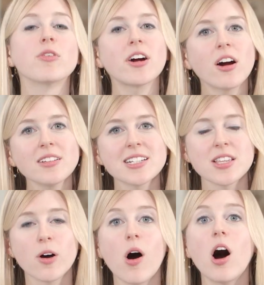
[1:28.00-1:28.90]
Regardless,
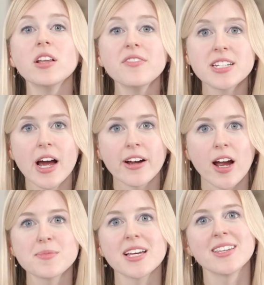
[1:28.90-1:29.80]
though, all of the
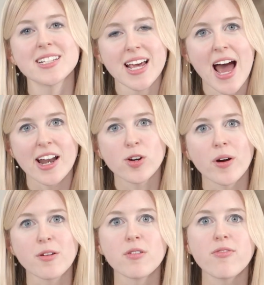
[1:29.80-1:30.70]
diagrams in this
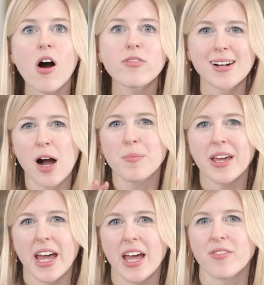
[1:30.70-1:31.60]
category revolve around
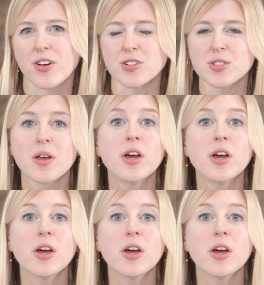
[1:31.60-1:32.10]
behaviors,